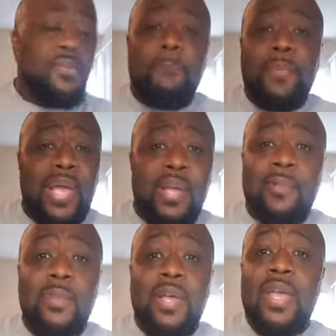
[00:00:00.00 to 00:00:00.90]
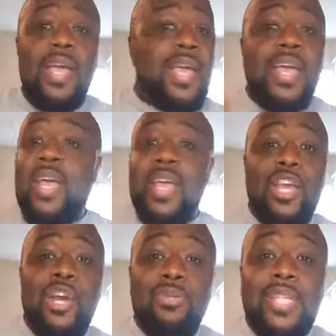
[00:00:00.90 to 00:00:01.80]
Bam.
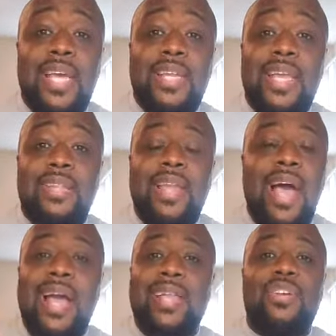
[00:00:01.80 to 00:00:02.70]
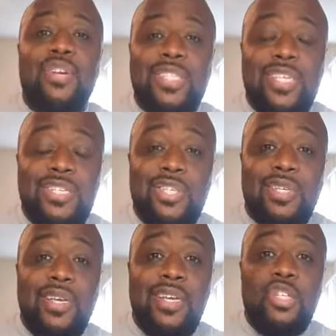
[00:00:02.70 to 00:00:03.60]
You know what I'm saying? Now I got their attention.
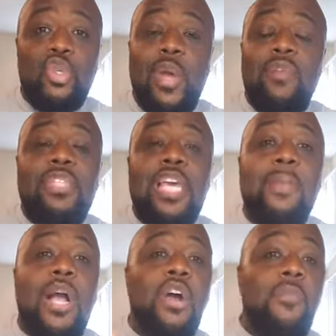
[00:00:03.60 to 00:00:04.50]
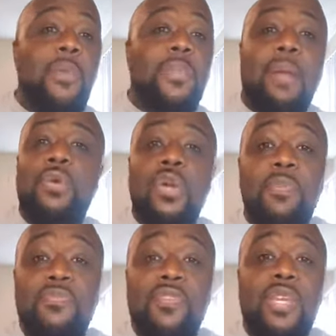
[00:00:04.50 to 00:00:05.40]
So every time I come up and I put up
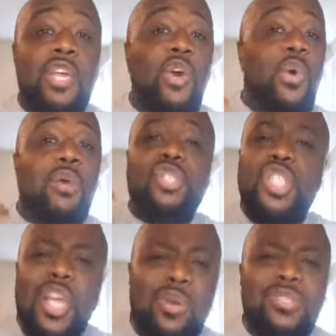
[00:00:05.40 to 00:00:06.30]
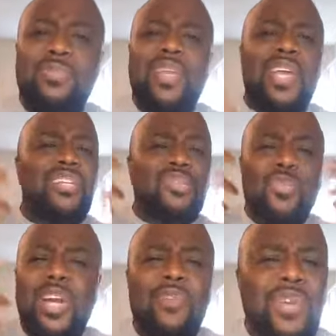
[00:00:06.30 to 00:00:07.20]
a video or I'm sharing some things or
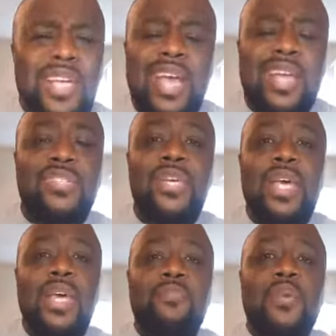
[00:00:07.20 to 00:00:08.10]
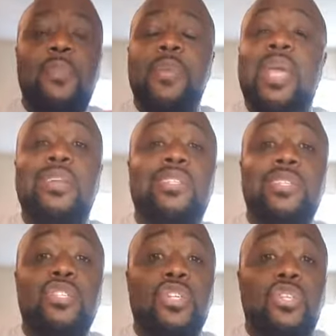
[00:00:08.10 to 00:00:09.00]
whatever the case, they're paying
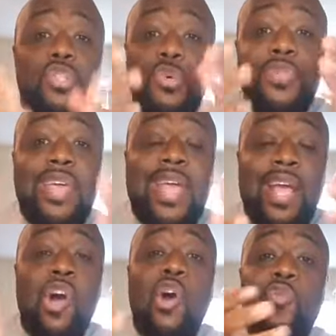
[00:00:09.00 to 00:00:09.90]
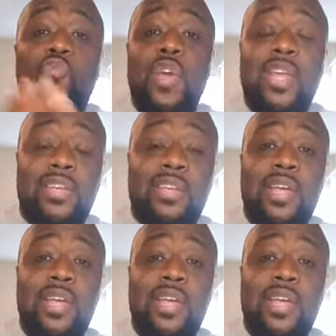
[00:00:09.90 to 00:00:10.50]
attention until they are ready.